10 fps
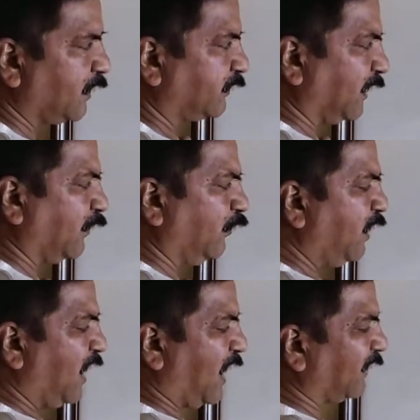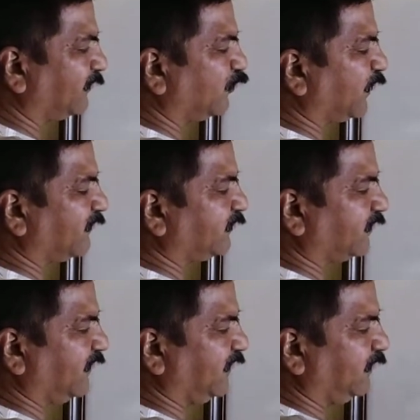Now, as you can
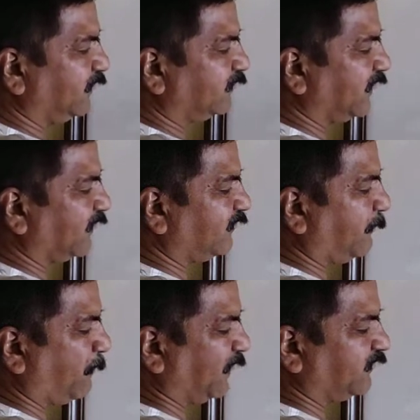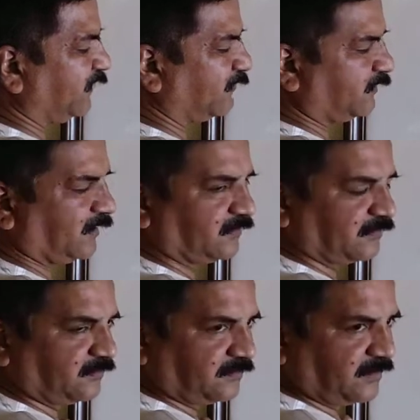see, there is a path,
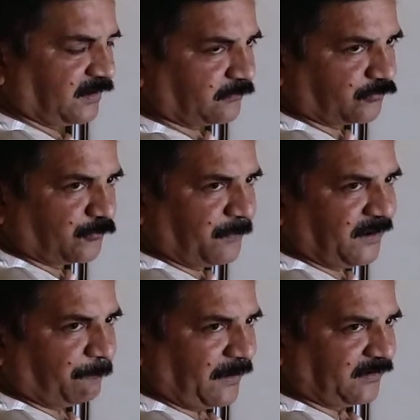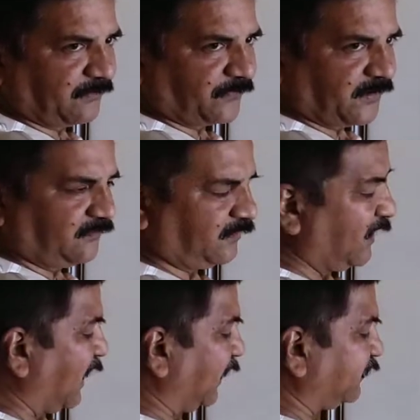there should be a path difference,
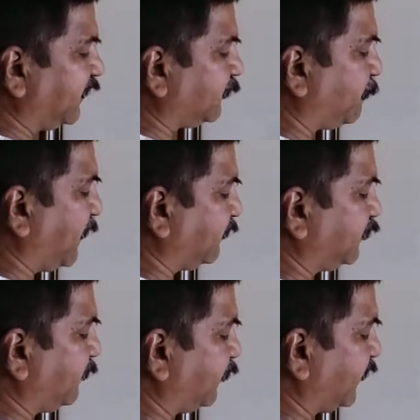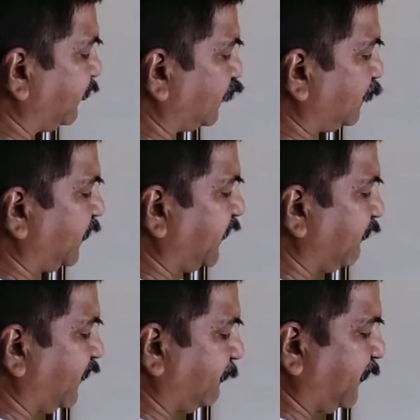and this path difference should be
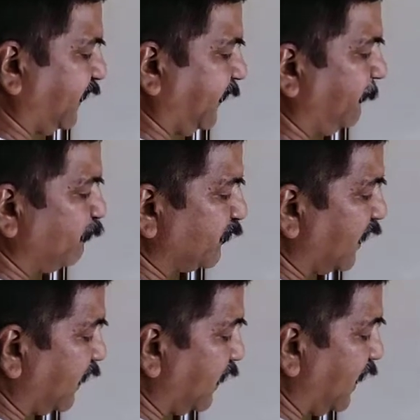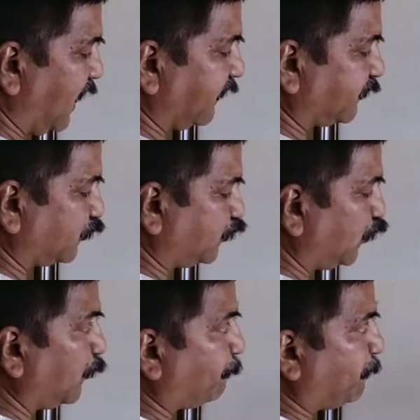given by
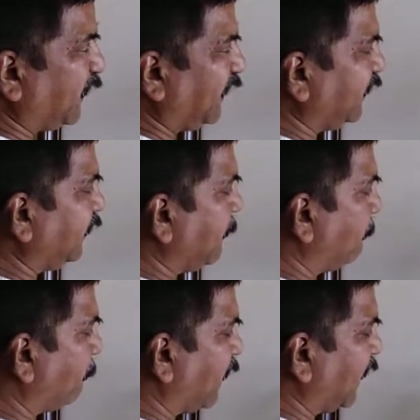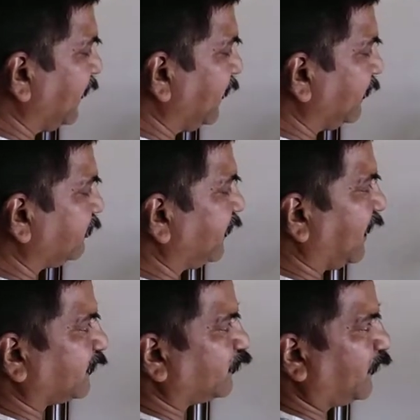S2P minus
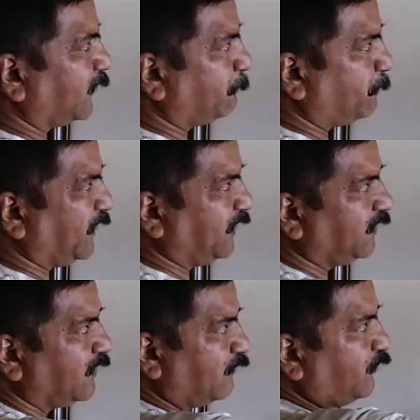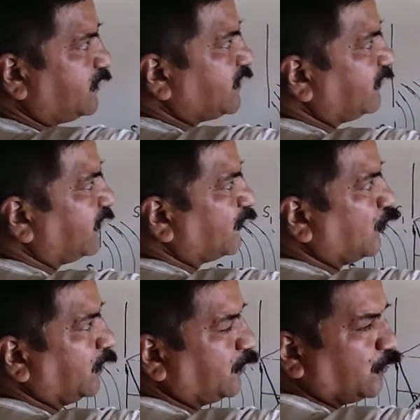S1P, which is equal
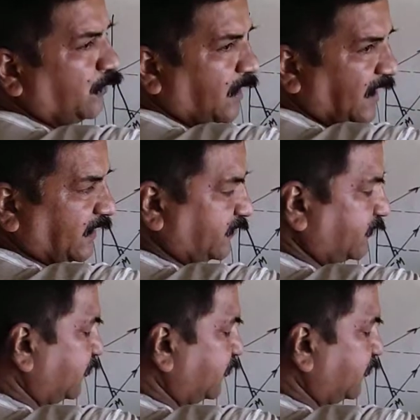to X.